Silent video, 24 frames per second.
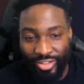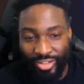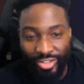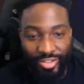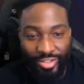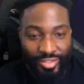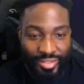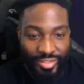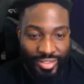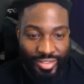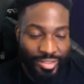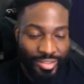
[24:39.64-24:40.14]

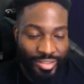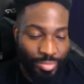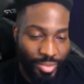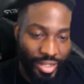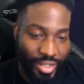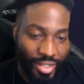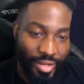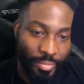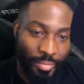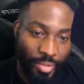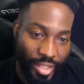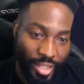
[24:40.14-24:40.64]
3rd least
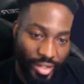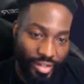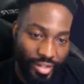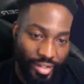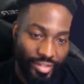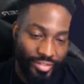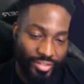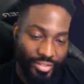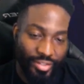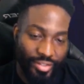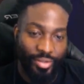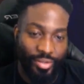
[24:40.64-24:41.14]
played
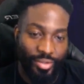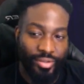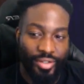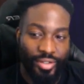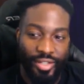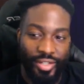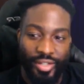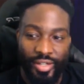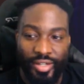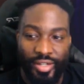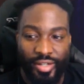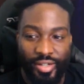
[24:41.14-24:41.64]
player. So
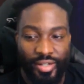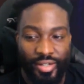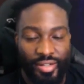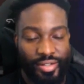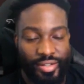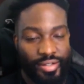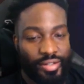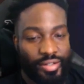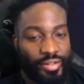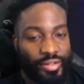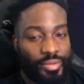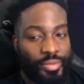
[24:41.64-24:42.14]

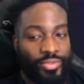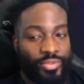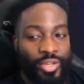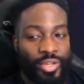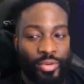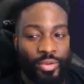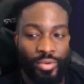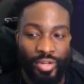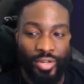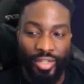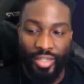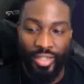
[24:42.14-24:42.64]

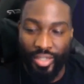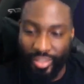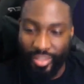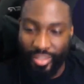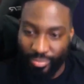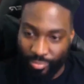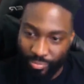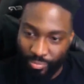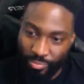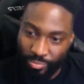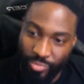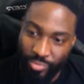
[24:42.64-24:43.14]
they want to
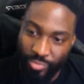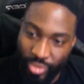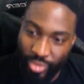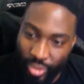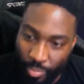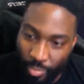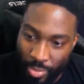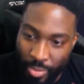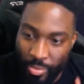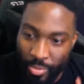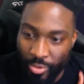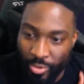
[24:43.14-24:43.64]
get
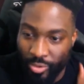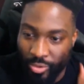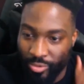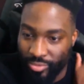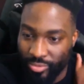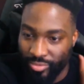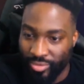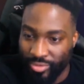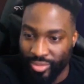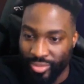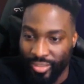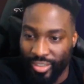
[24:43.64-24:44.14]

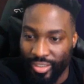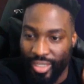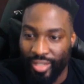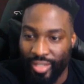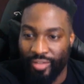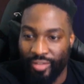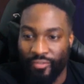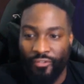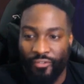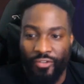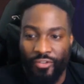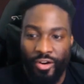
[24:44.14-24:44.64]
people
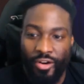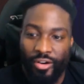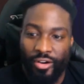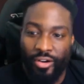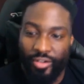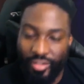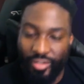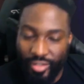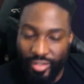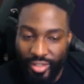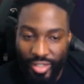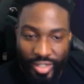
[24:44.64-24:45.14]
selecting
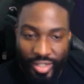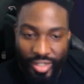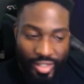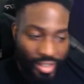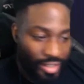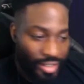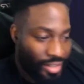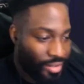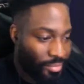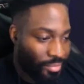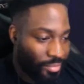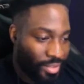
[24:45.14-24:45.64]
Falke.
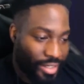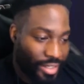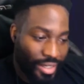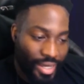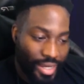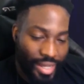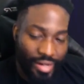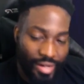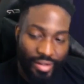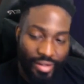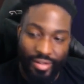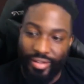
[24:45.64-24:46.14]
I mean, they
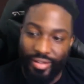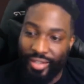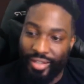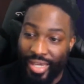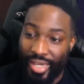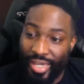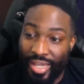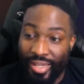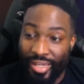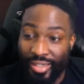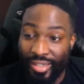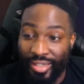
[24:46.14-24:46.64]

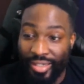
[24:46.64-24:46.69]
gotta